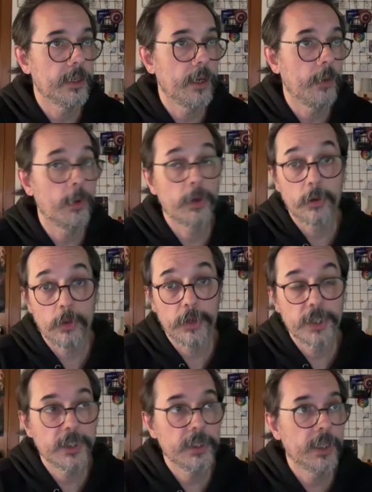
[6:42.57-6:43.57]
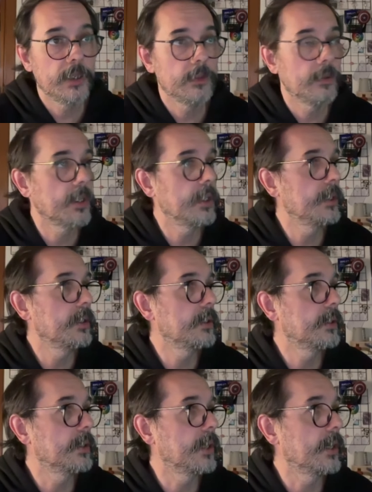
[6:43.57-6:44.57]
our original. Okay,
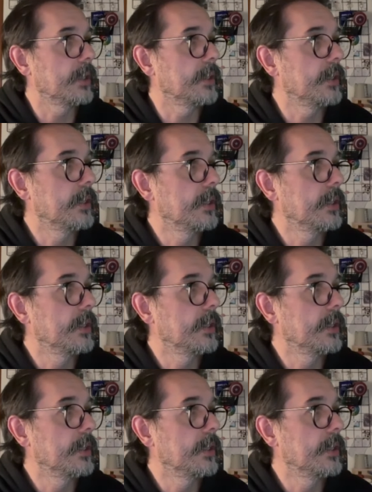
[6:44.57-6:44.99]
and again,